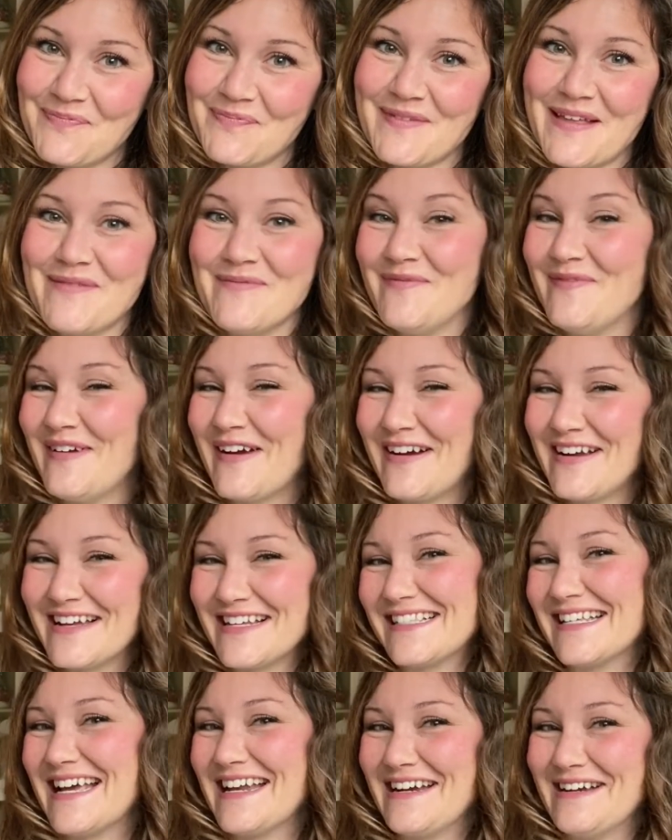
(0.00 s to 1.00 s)
I'm very
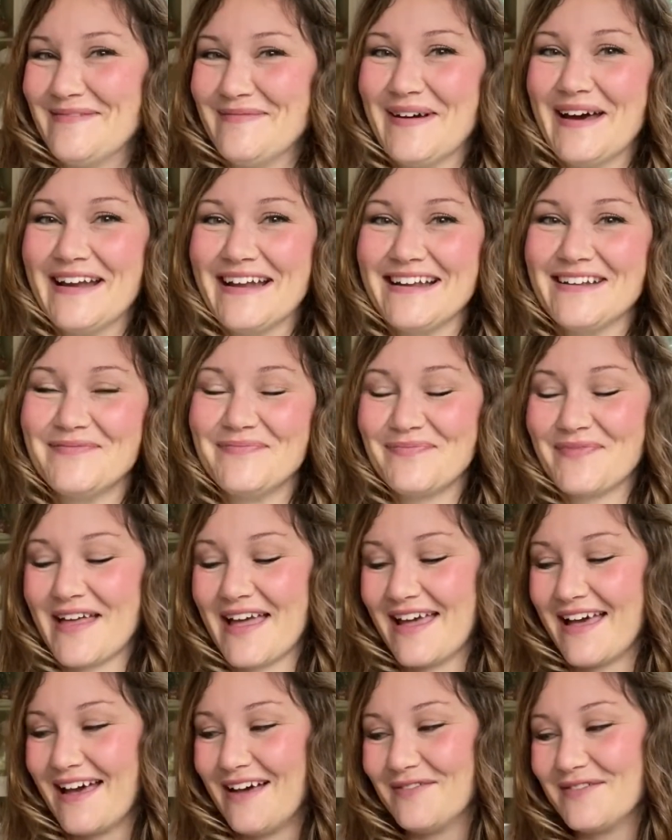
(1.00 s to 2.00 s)
excited about it. I
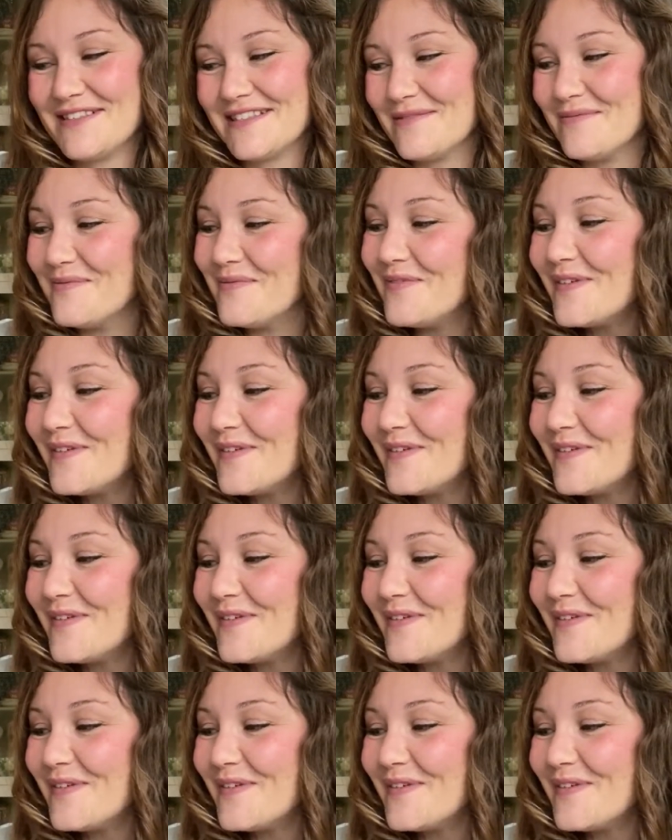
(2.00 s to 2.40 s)
have some